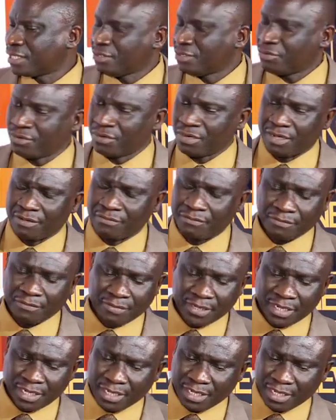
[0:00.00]
You have a
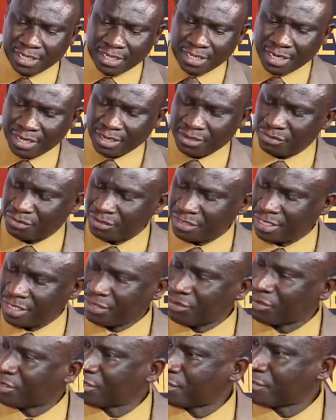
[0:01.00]
very renowned
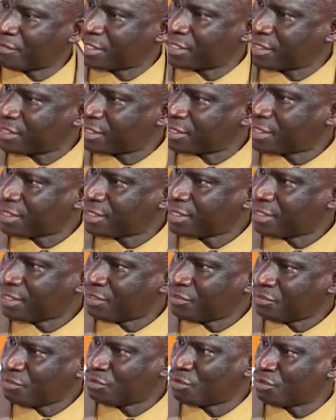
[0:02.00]
economist,
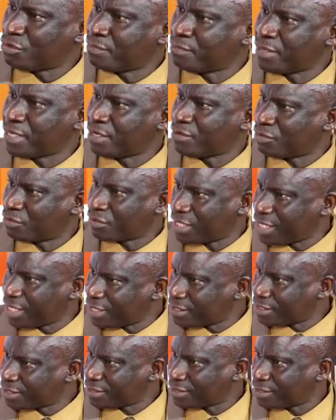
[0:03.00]
John Maynard
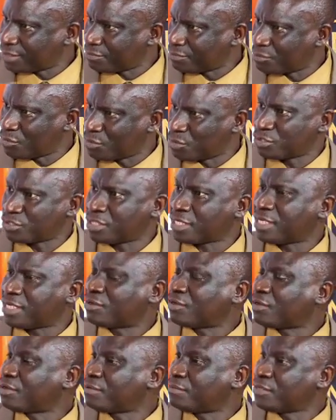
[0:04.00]
Keynes. Most
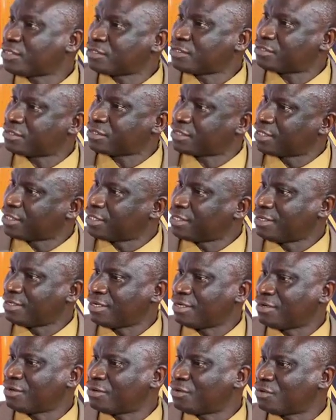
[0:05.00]
economists,
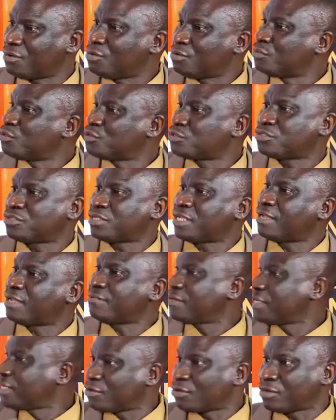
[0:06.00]
almost
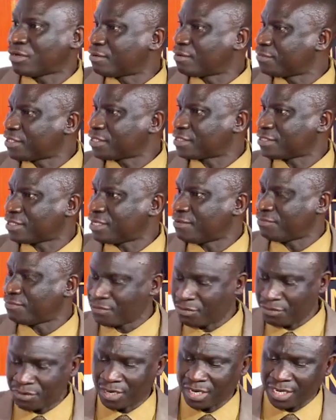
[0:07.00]
every economist, if
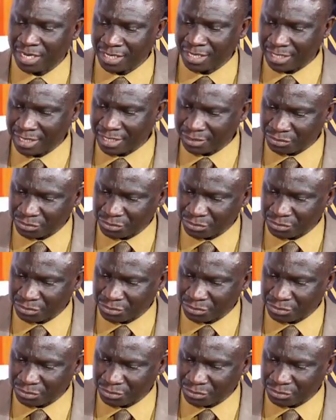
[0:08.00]
you are a